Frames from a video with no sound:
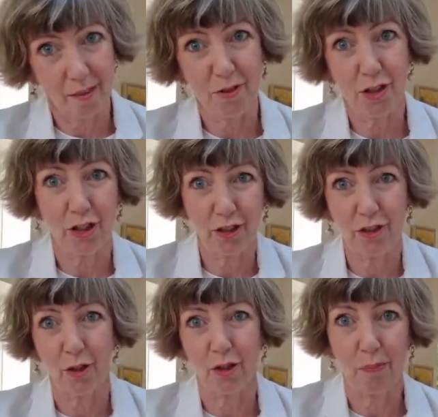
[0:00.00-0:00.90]
I'm sure
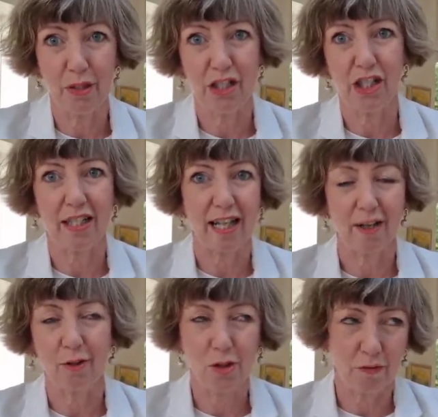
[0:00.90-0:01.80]
you all appreciate
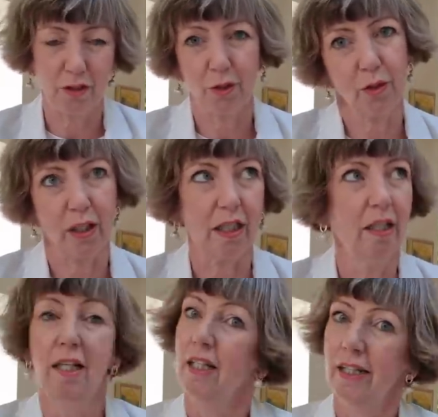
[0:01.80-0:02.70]
that, those of you who are
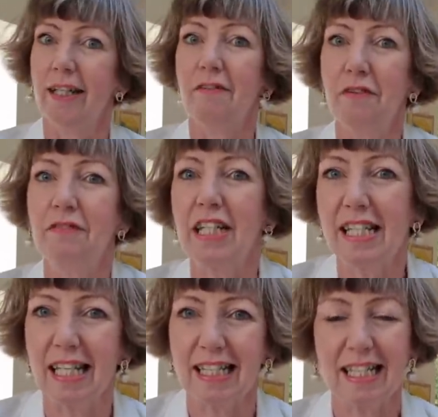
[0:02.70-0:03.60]

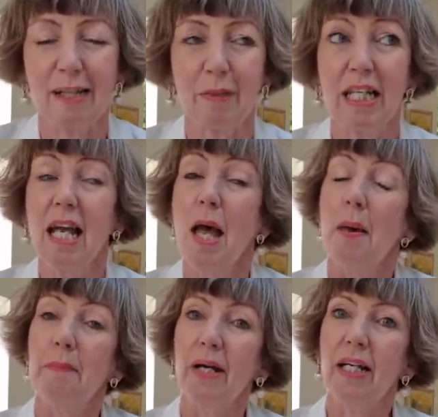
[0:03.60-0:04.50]
56 like me.
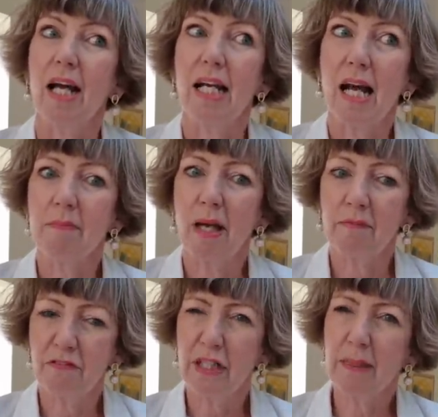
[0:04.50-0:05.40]
But
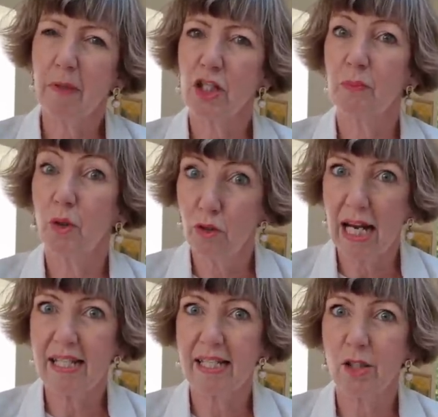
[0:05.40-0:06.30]
I'm feeling much more
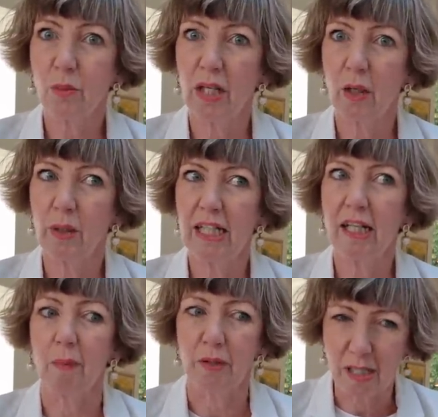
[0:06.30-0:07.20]
rested when I
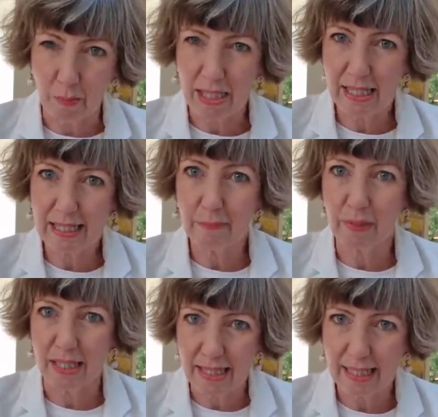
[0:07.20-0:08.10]
wake up because my
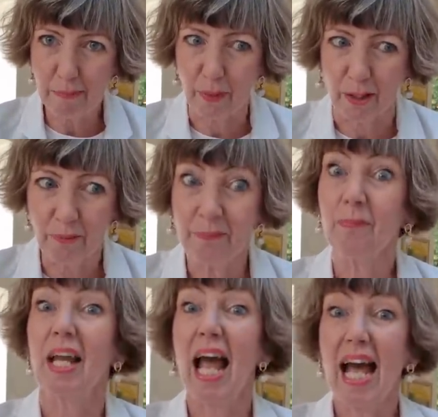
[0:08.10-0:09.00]
sleep is deeper.
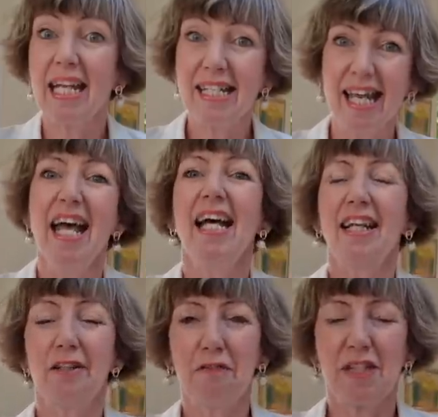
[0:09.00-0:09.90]
And
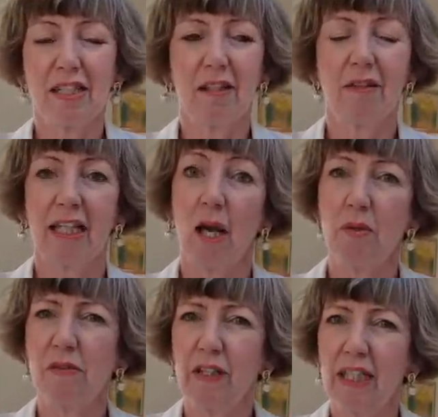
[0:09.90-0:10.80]
another physical thing,
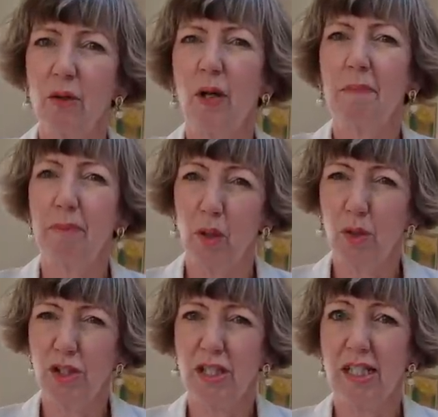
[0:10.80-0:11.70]
I was feeling quite
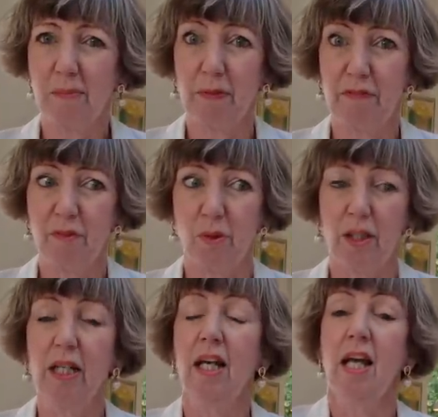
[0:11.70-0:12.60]
bloated
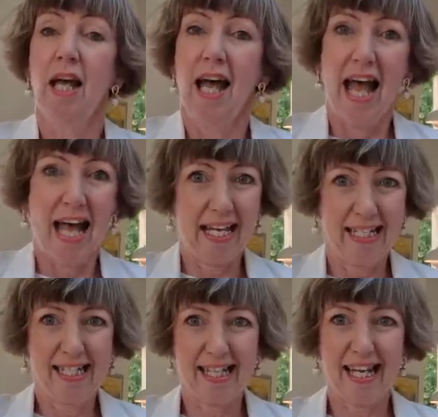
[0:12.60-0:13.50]
before,
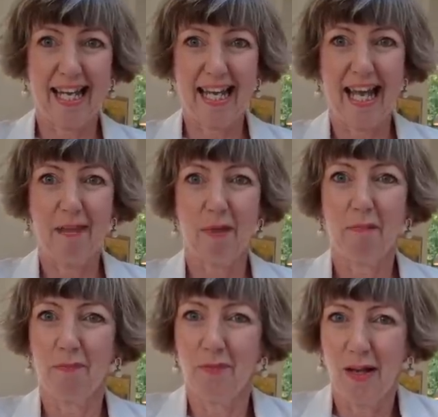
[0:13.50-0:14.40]
and
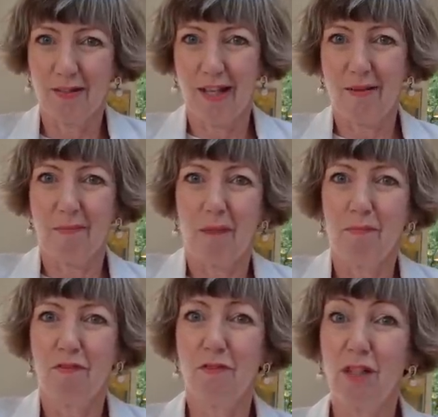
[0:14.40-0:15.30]

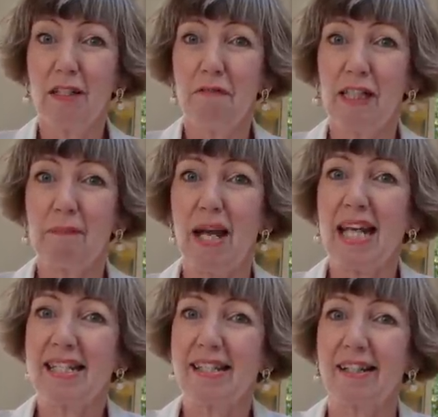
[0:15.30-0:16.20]
I'm really feeling
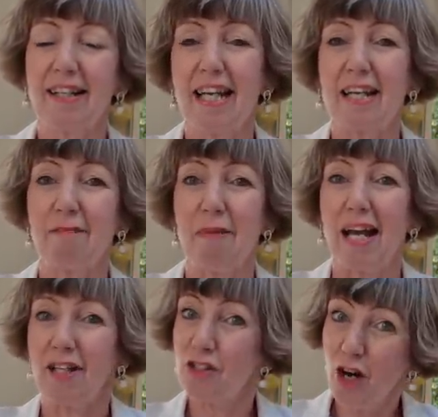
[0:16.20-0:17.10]
better in
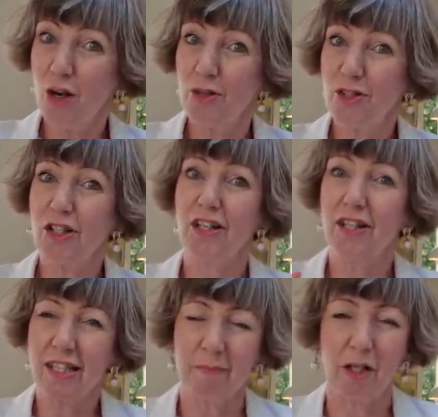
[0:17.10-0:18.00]
my
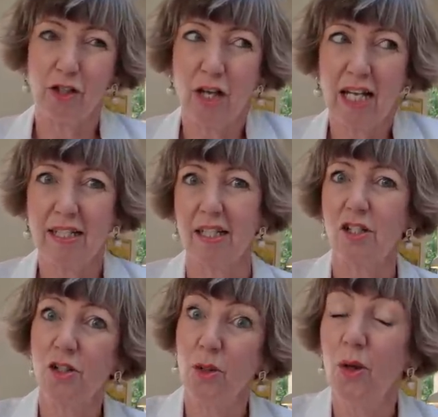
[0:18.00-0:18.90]
trousers and my
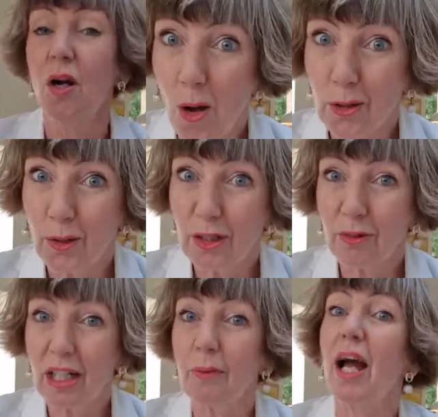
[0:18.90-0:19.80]
dresses. So all
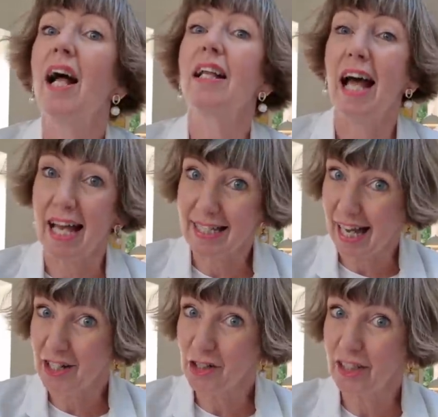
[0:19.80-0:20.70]
going really well, and
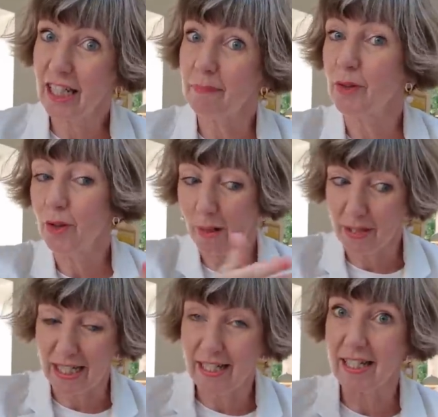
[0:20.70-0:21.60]
I shall keep you
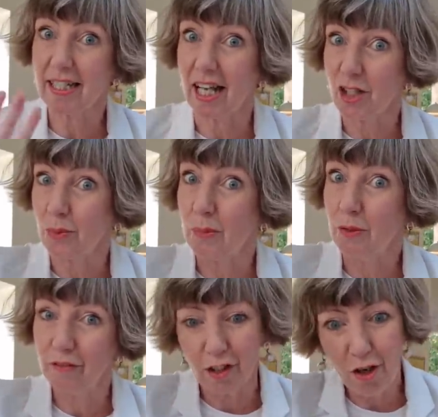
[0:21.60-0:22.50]
updated as we
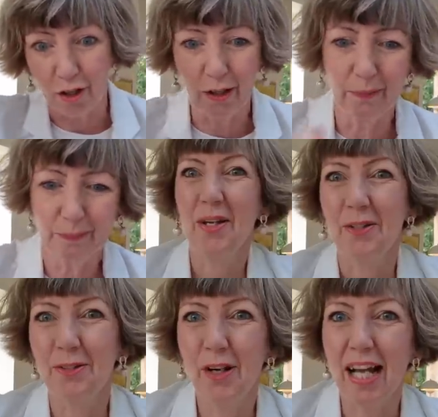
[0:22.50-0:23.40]
move along.
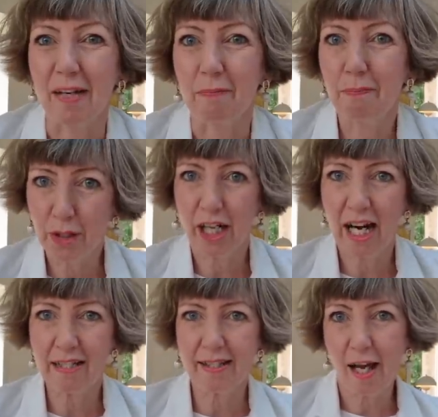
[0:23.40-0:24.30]
Right, put your
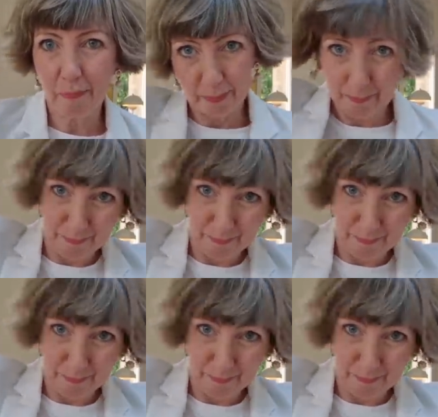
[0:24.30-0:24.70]
hands up.